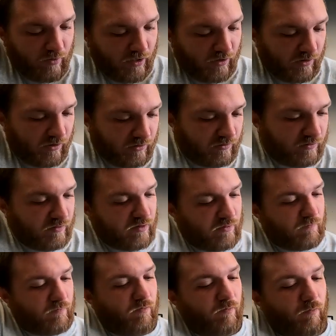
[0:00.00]
being a little
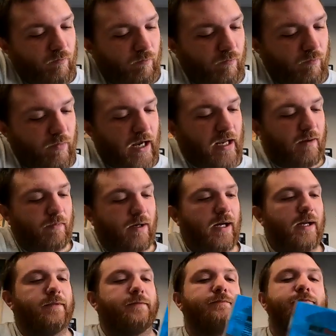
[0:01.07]
pain in the
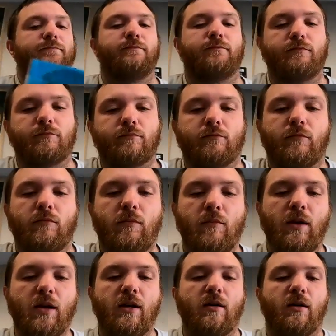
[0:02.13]
butt.
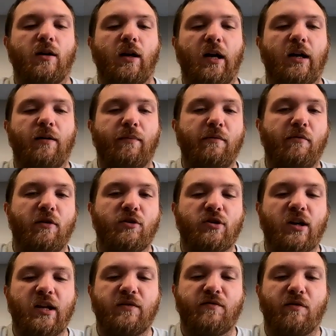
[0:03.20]
But we want to
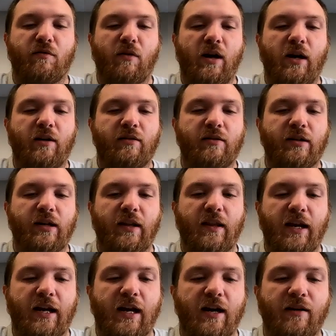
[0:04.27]
try these for a while, and they
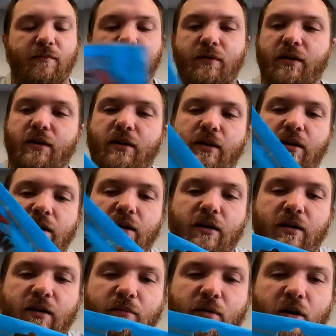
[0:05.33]
got them.
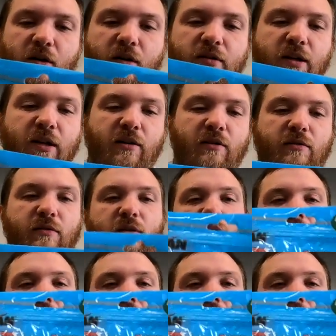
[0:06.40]
Part of the deal.